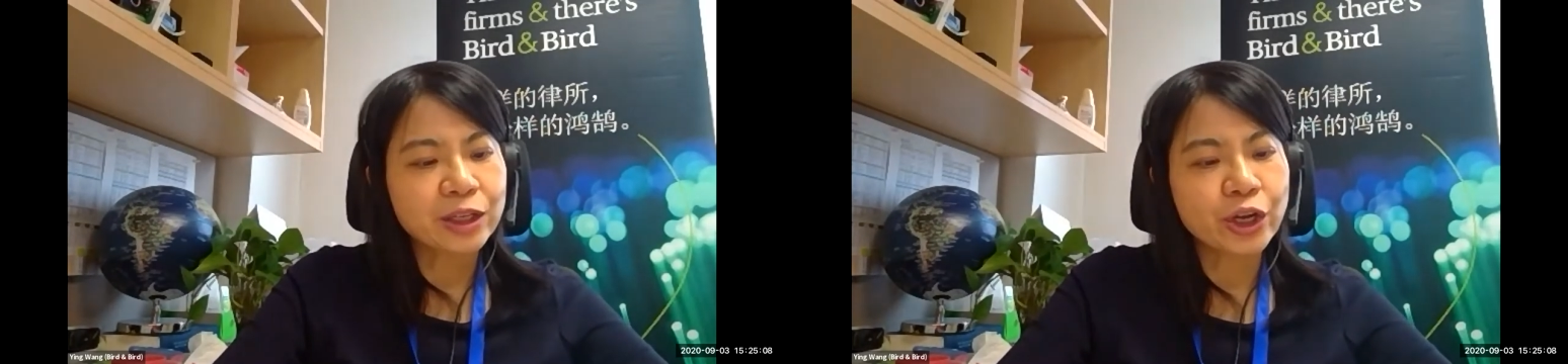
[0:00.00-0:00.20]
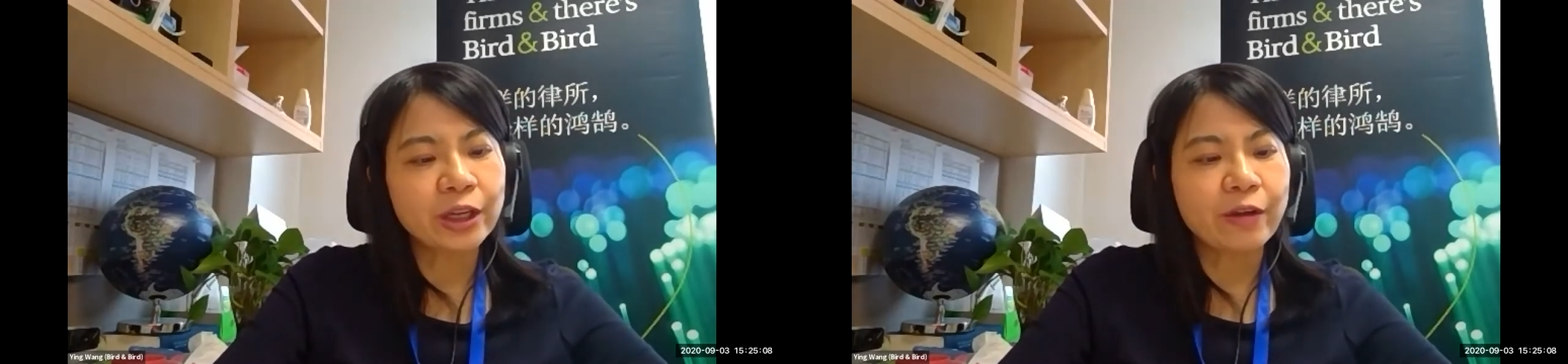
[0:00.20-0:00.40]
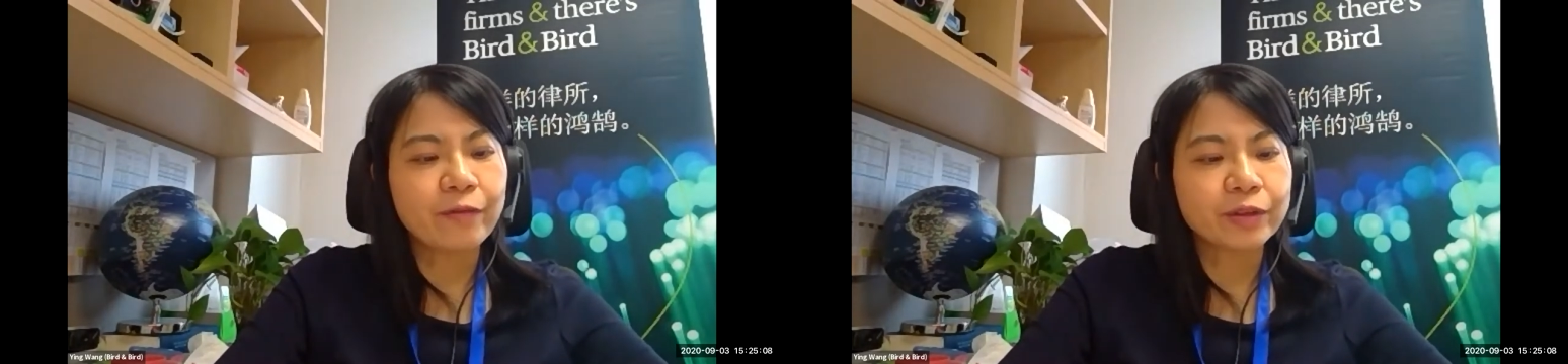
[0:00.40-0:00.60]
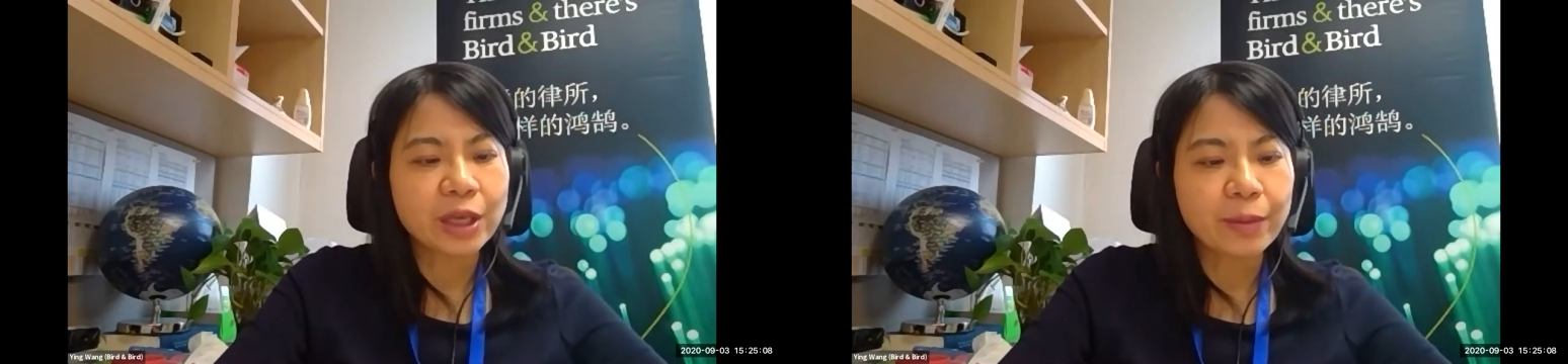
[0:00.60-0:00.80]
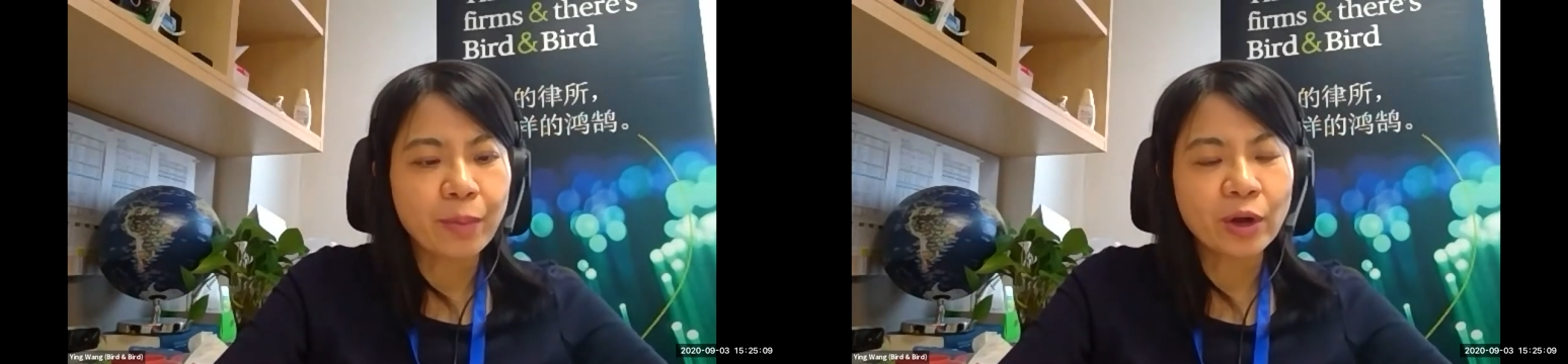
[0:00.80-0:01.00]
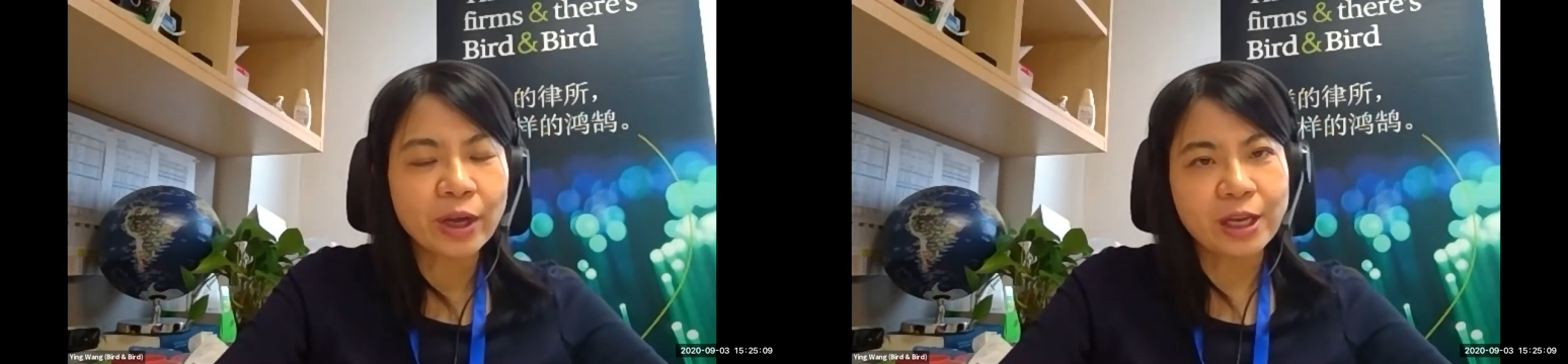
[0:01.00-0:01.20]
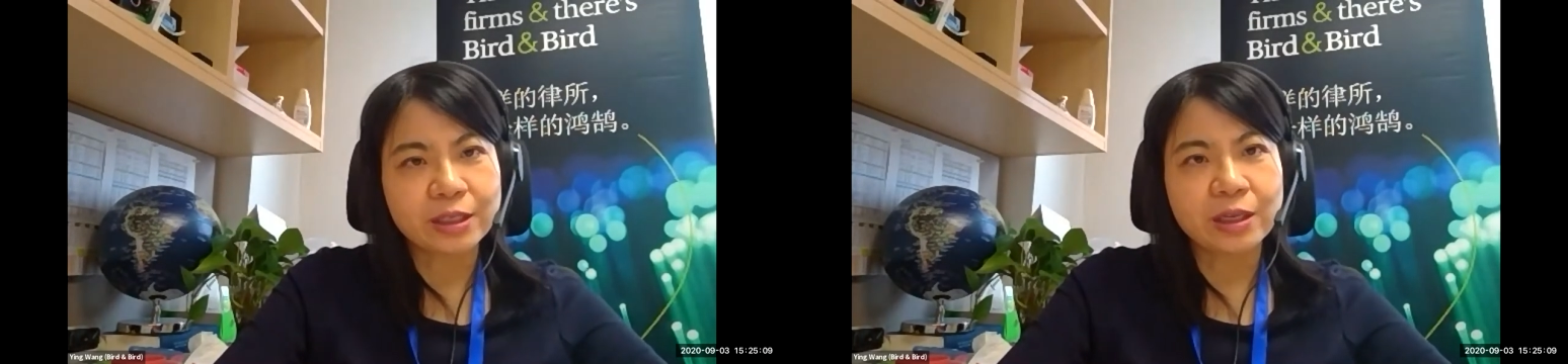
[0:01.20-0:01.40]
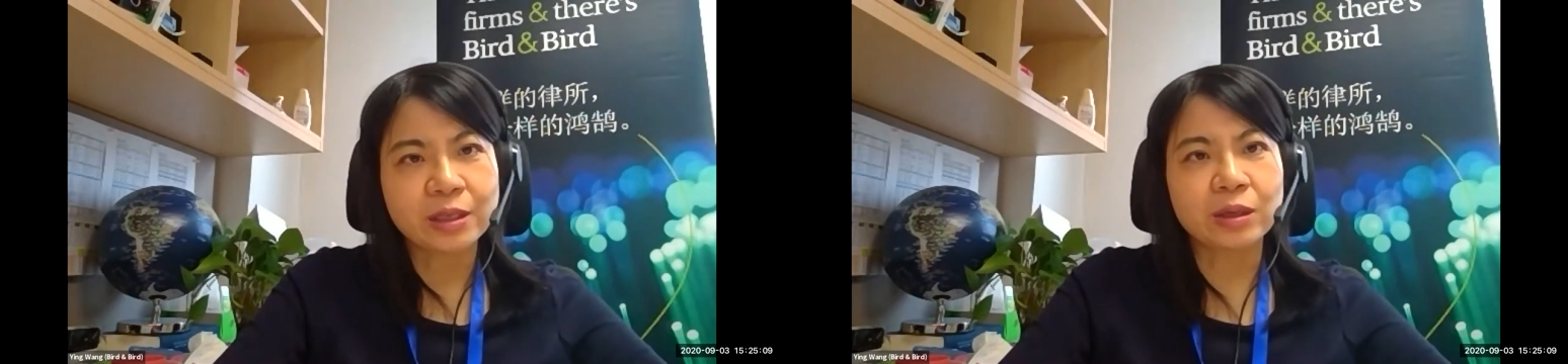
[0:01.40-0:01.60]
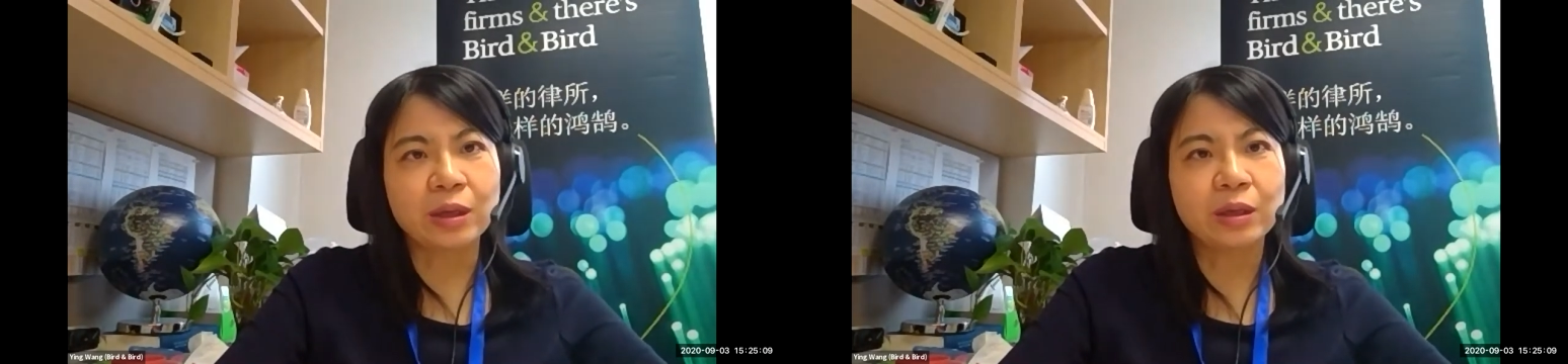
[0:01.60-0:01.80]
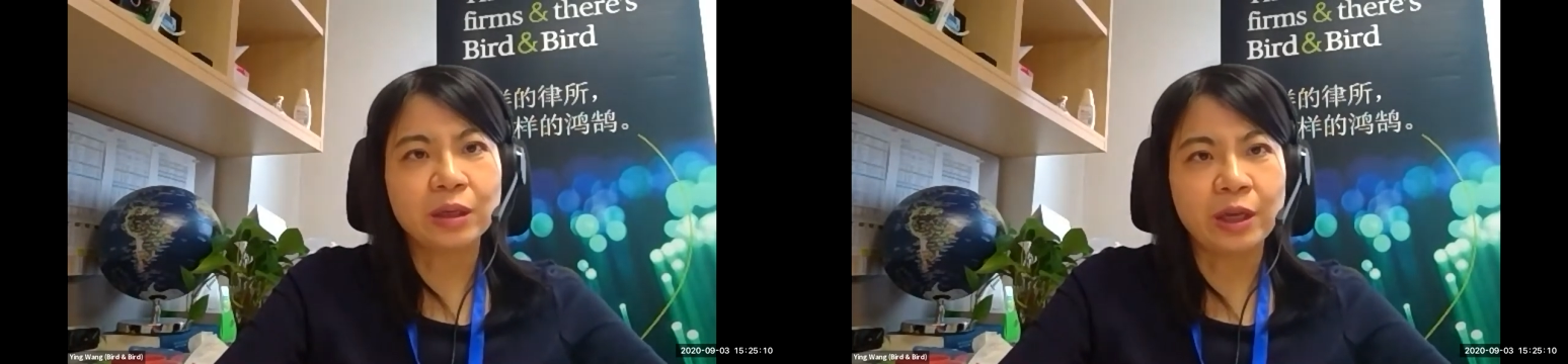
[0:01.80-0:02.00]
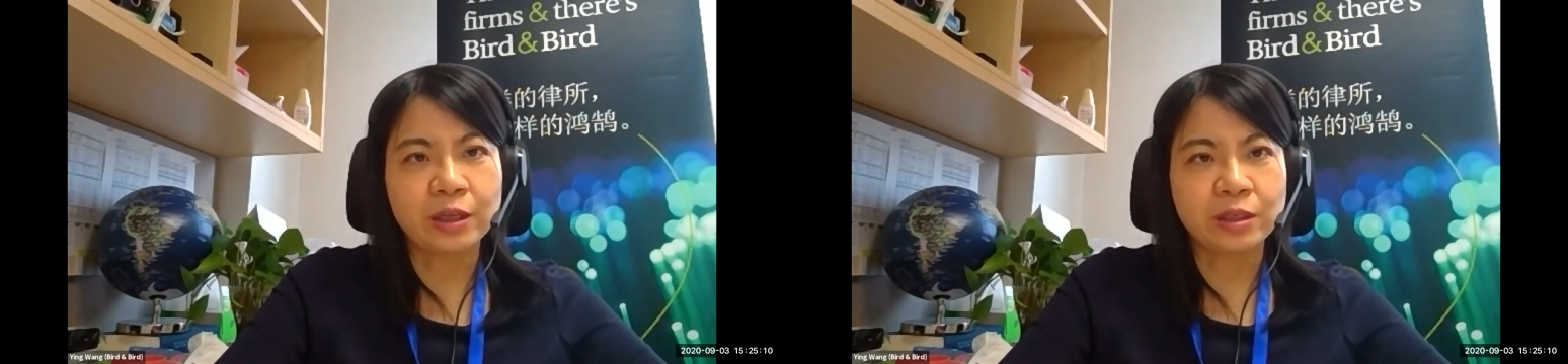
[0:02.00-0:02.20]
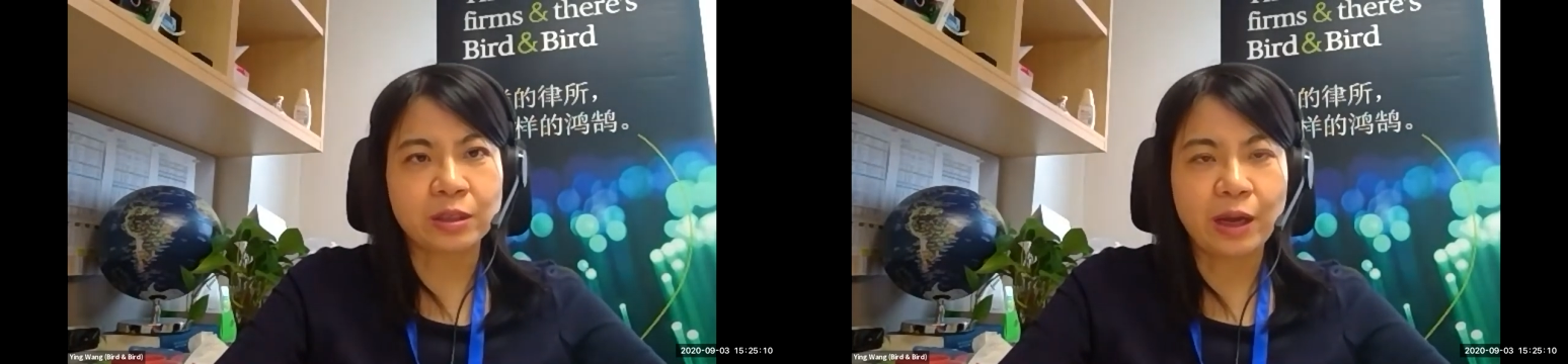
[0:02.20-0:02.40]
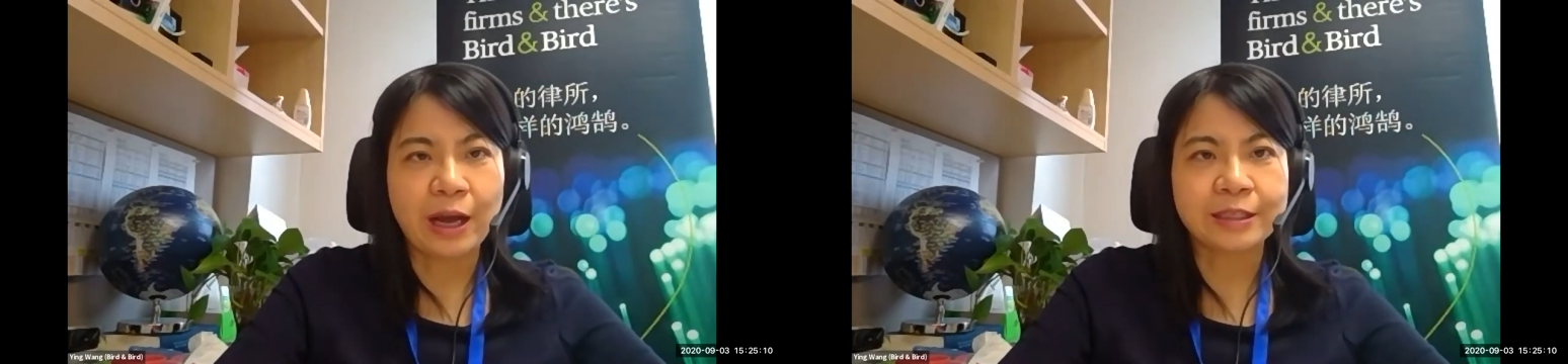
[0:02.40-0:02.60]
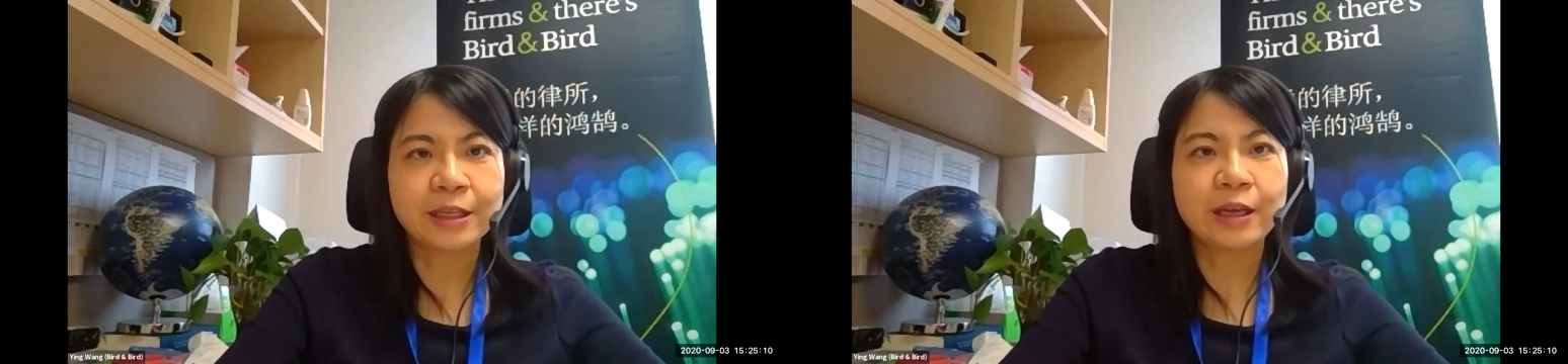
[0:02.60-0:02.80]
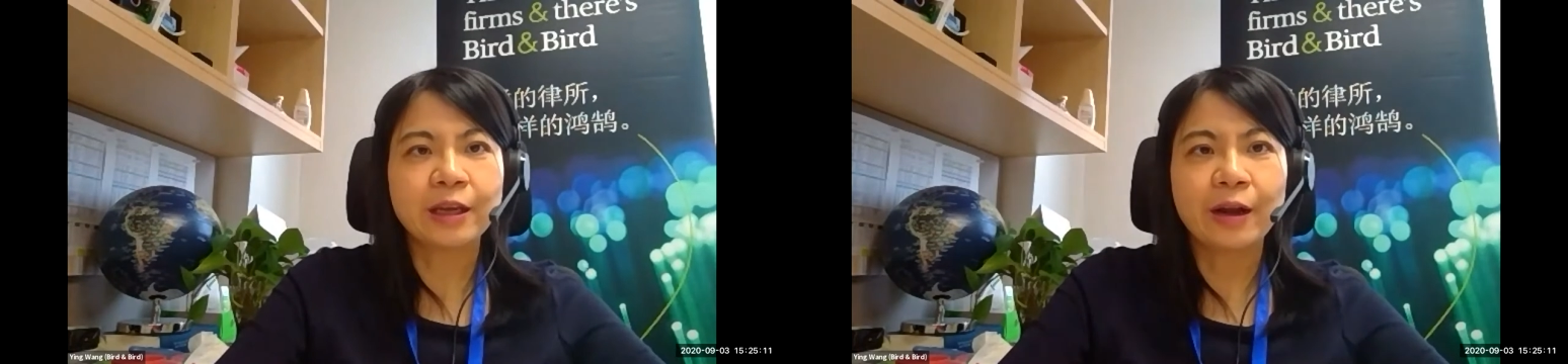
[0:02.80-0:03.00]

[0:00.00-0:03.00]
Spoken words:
training for the employees is I think